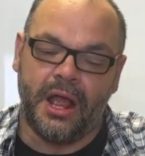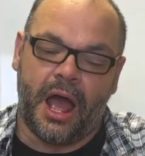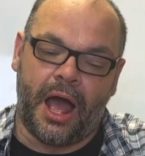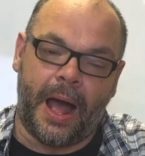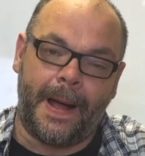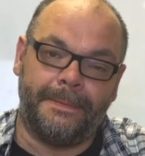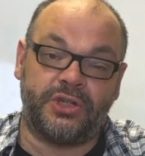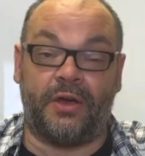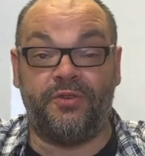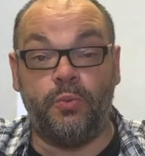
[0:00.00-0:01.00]
Um,
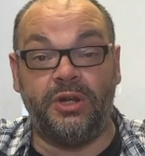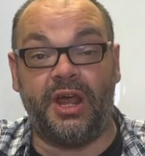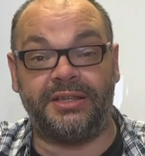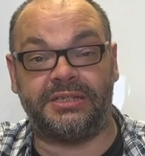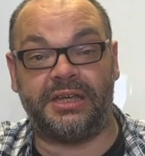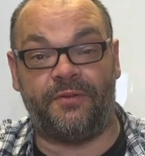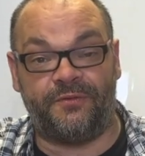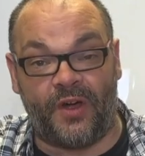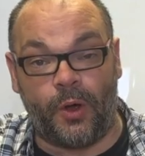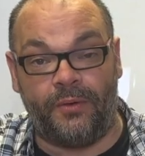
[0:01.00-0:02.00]
so if you would like to see a
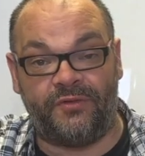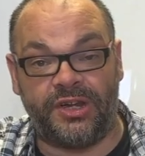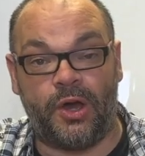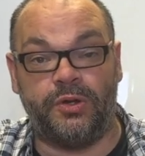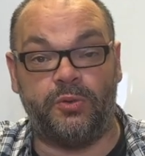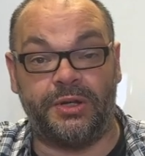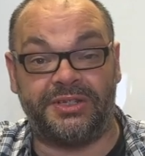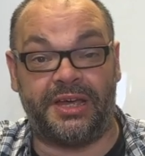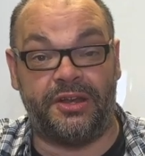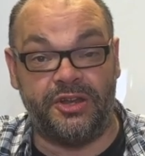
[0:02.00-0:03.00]
follow-up video and you want to
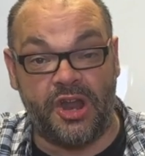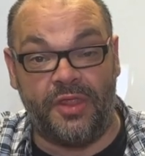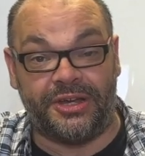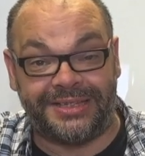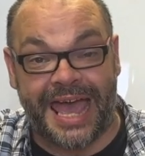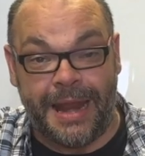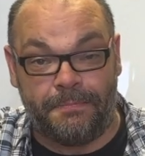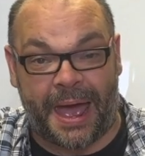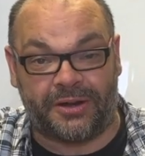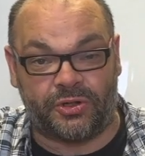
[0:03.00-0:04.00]
see another 10
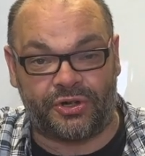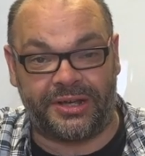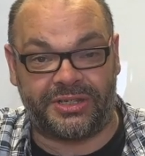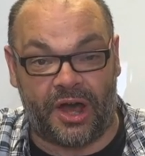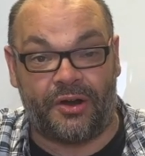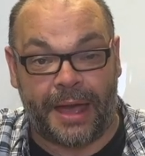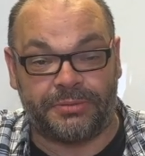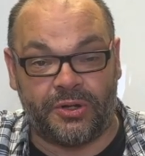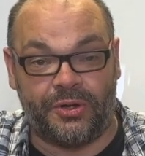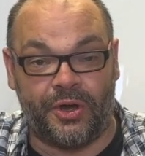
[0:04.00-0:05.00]
paddle tricks that are
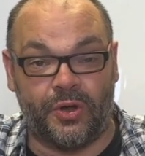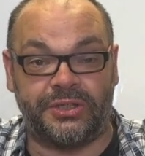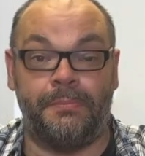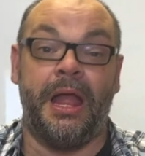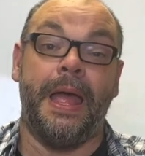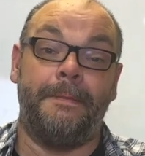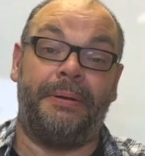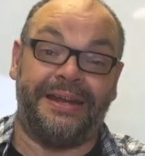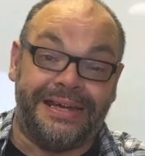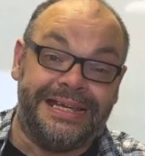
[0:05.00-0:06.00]
absolutely awesome,
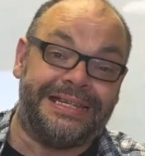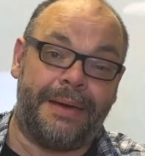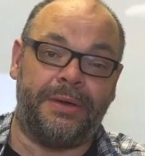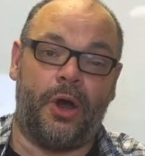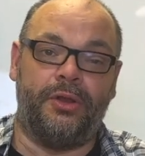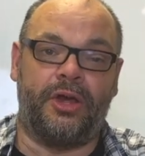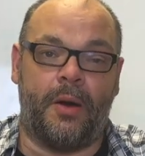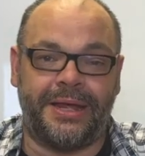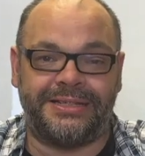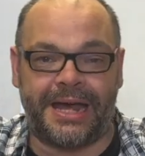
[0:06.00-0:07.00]
please let me know in the
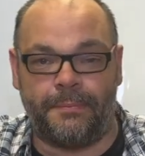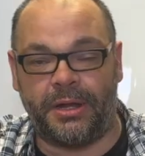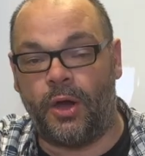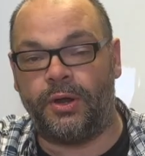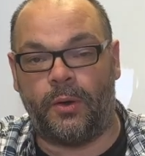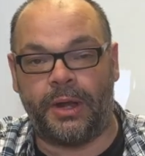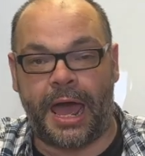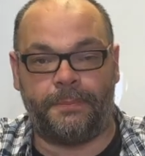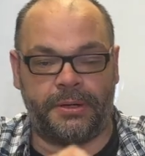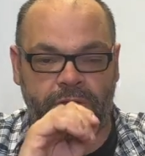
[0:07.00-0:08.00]
comments down below and I will
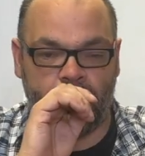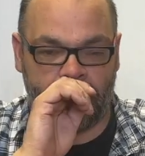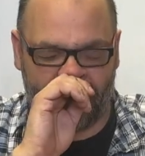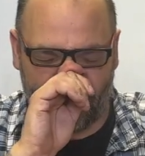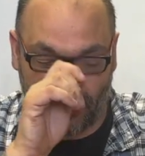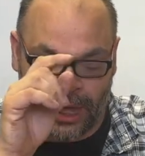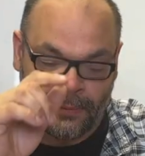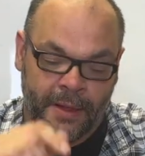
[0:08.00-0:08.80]
happily do that for you.